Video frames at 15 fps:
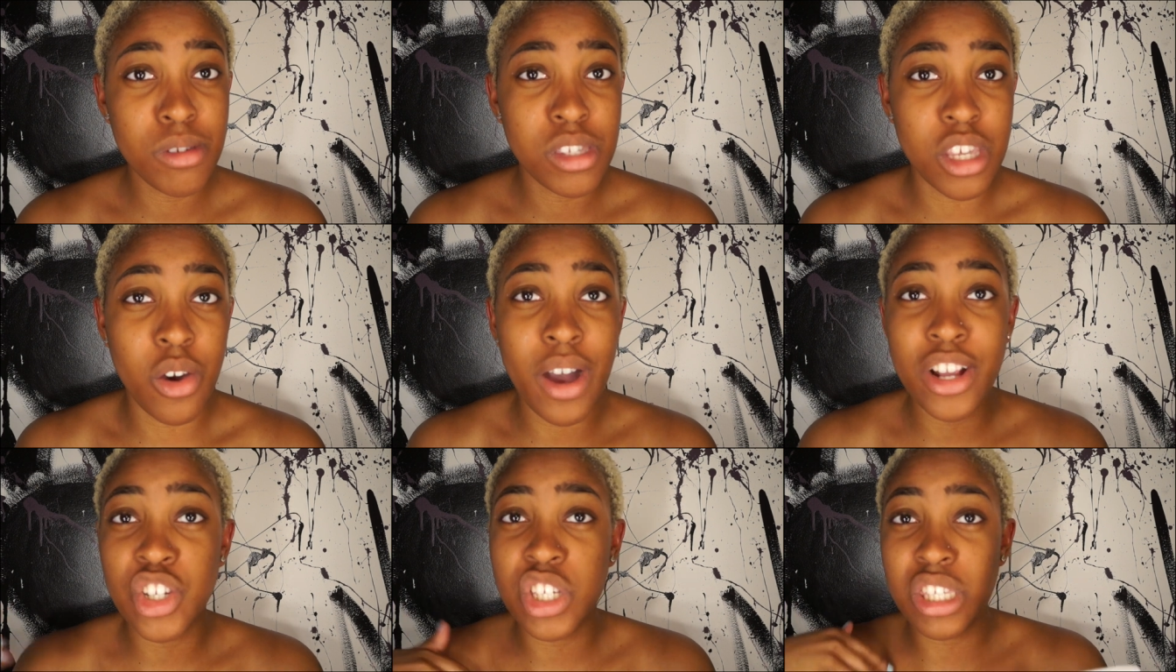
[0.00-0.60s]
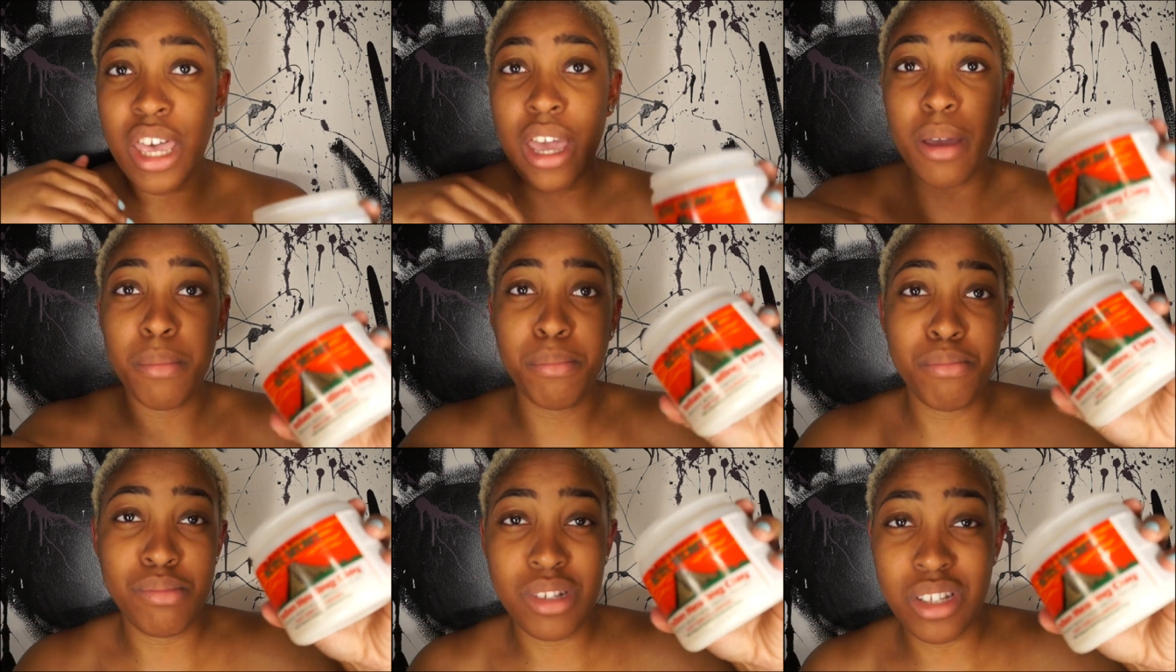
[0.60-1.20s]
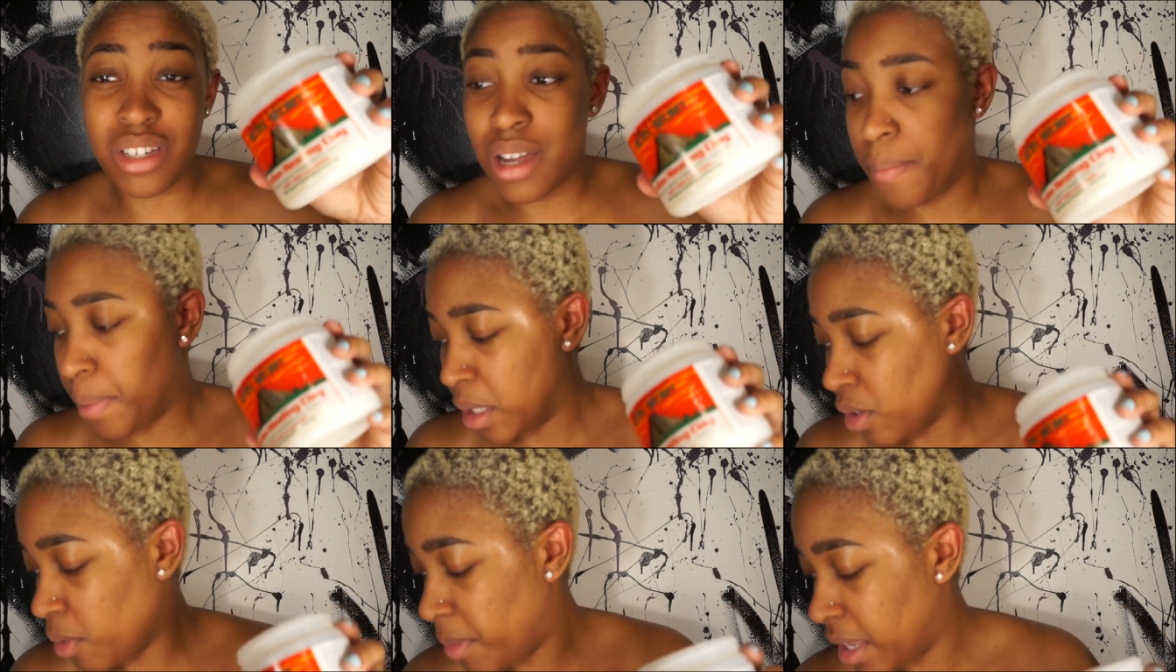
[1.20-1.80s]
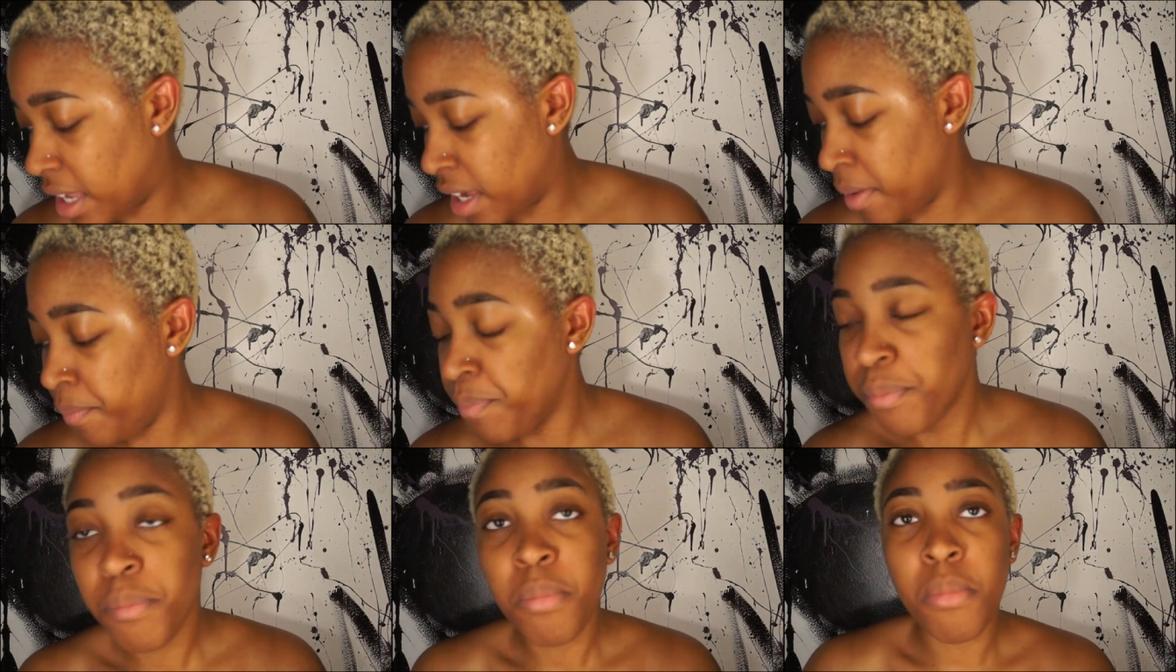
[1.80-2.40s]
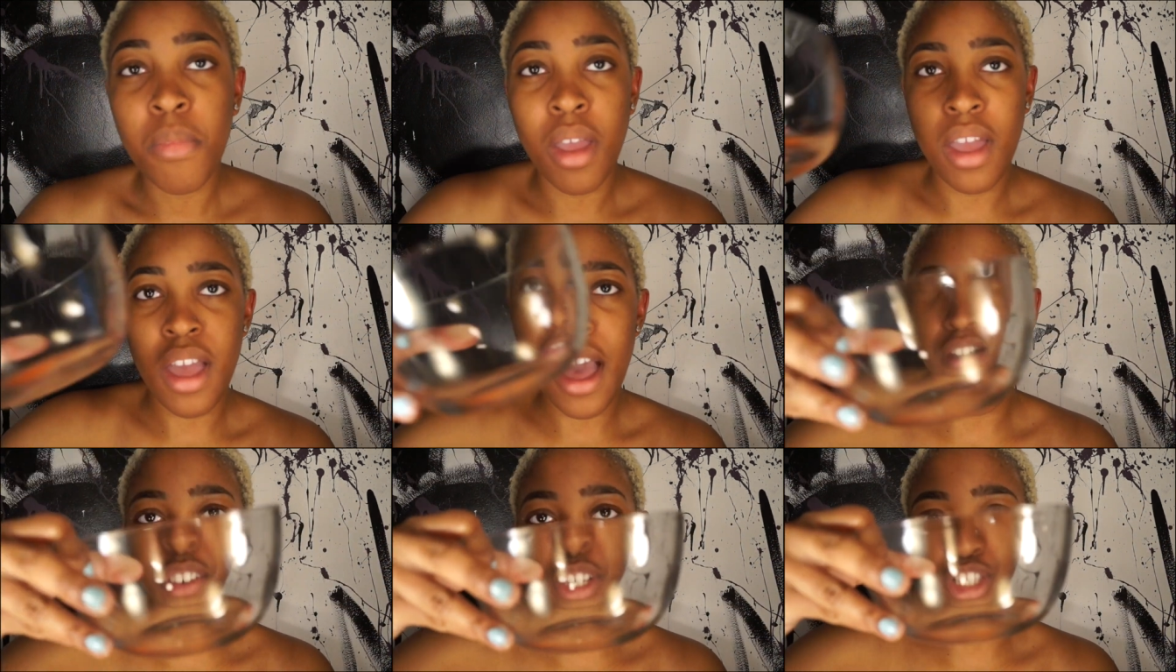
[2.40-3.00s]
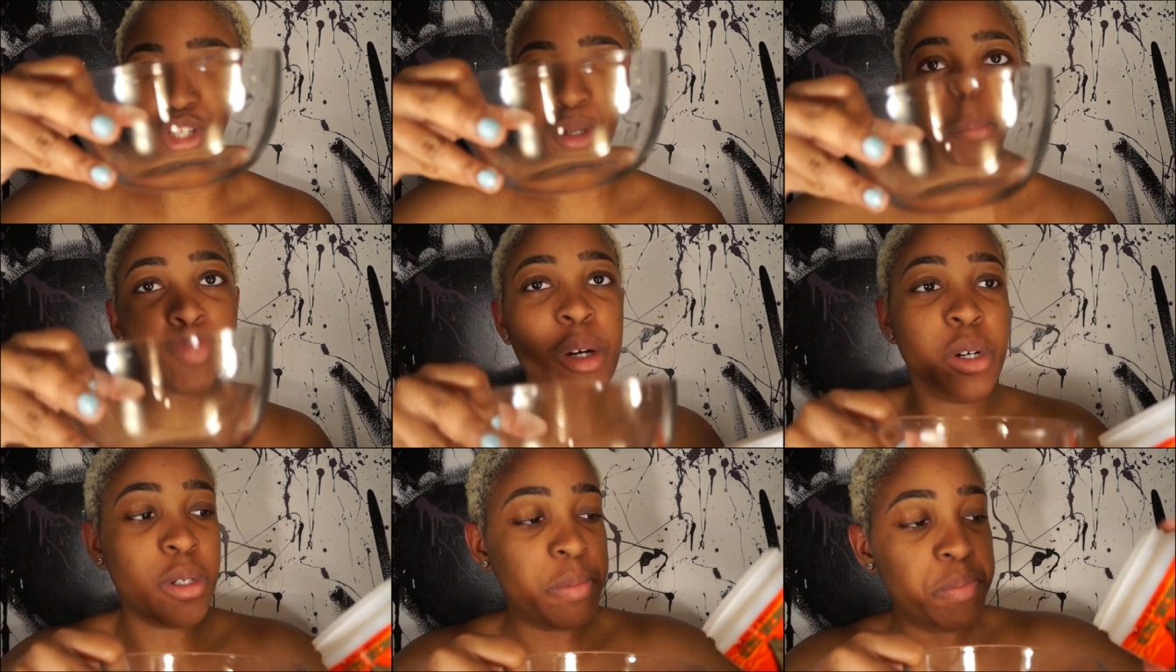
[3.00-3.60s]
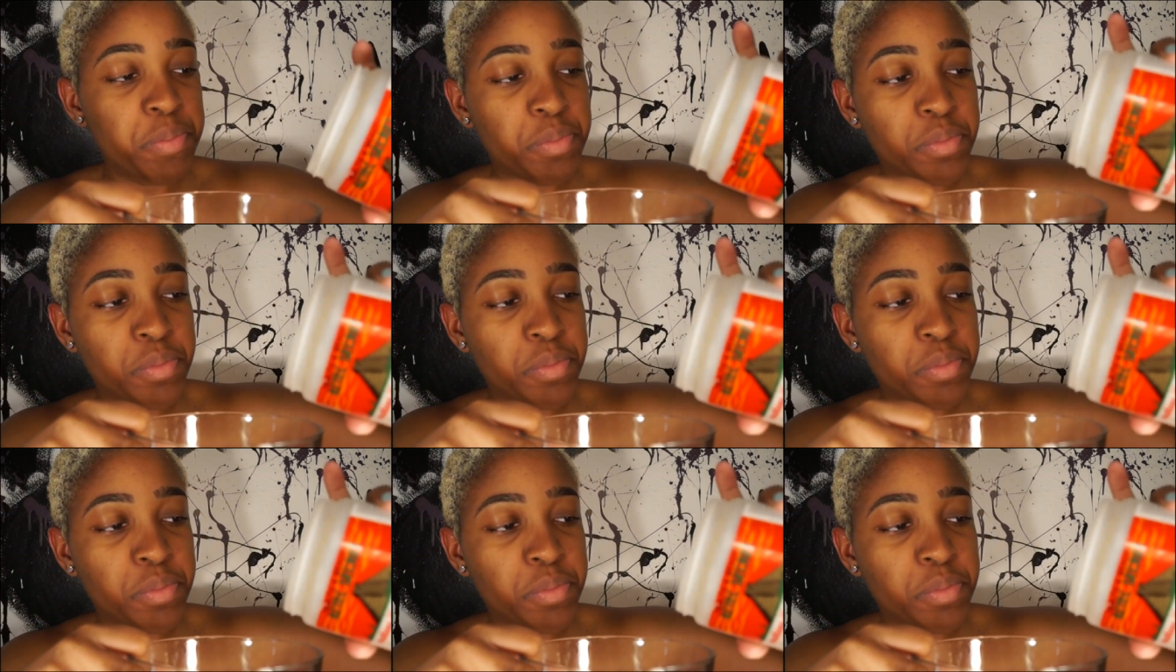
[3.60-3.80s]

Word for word: So I just like dump a little bit in. Have a clear bowl.